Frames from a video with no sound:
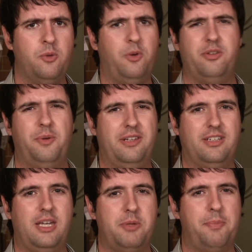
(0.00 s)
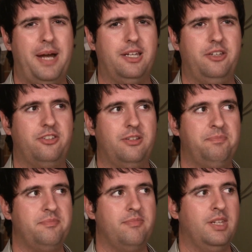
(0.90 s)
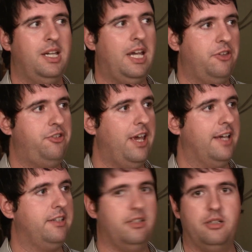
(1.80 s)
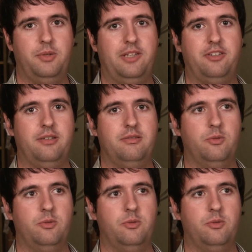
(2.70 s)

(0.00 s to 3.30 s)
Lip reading: what's the way to keep your palate in check? You know, is it